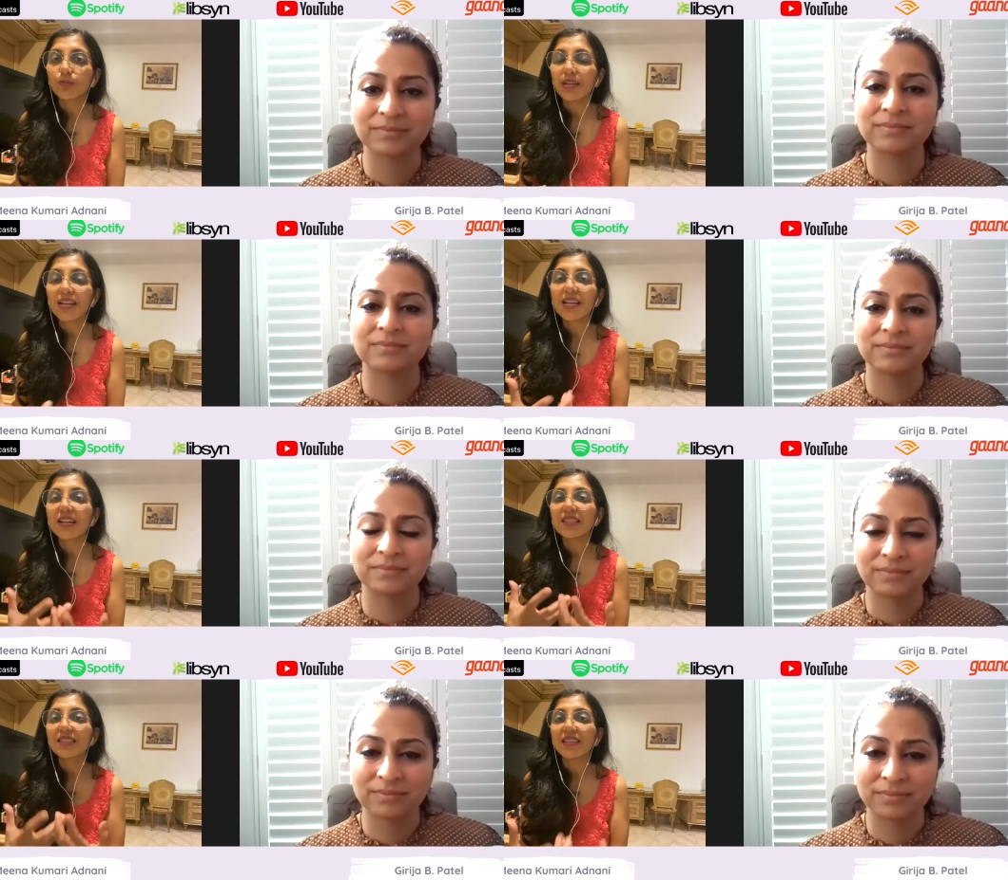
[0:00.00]
Speaker 1: I
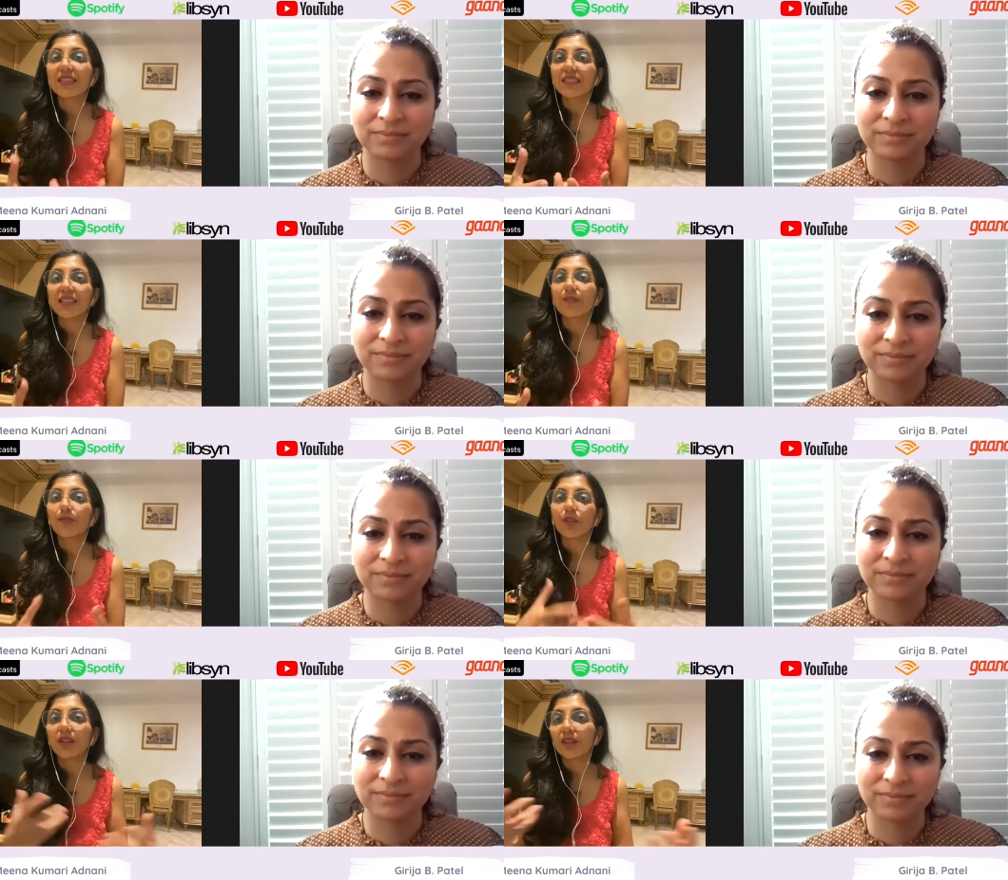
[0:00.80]
can't say the same
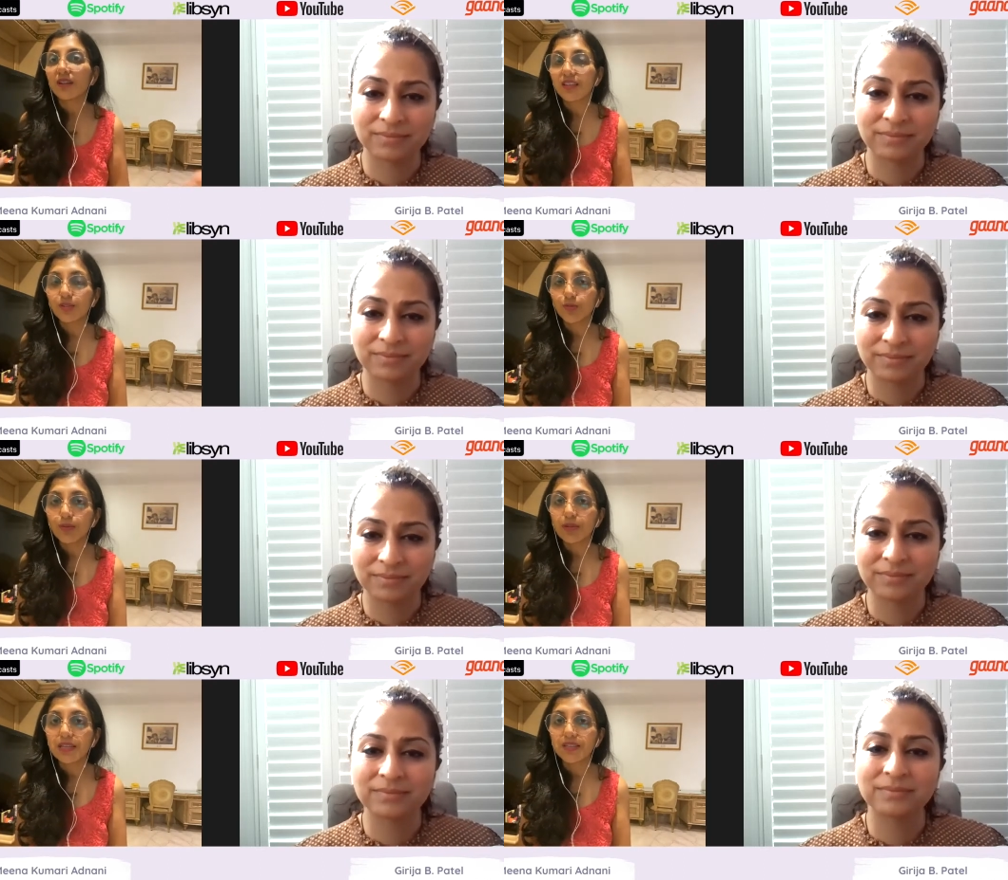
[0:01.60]
for other
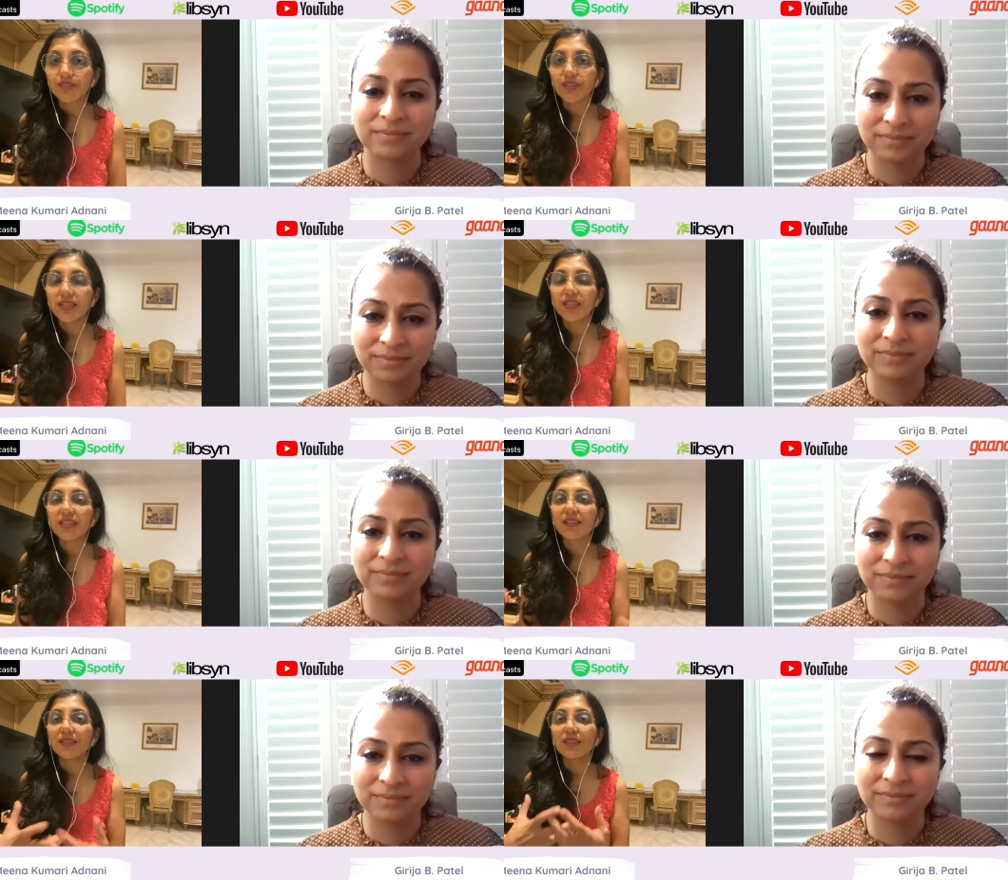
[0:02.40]
women, right?
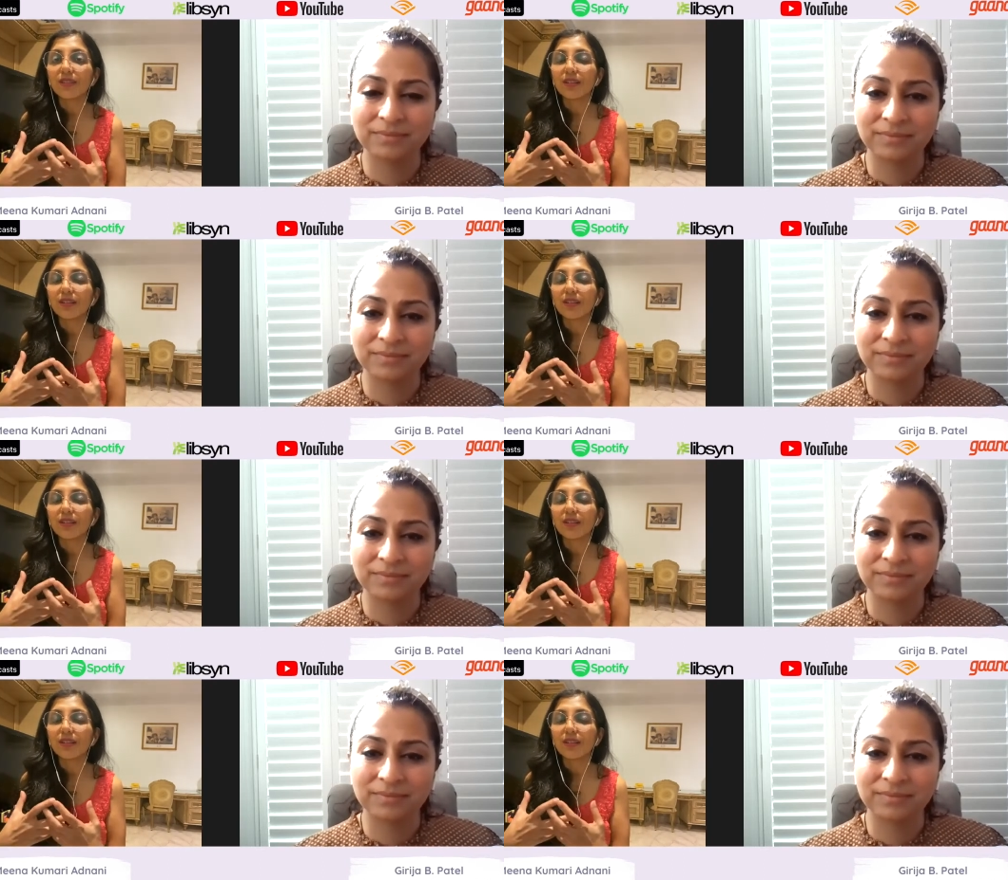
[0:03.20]
Mm-hmm.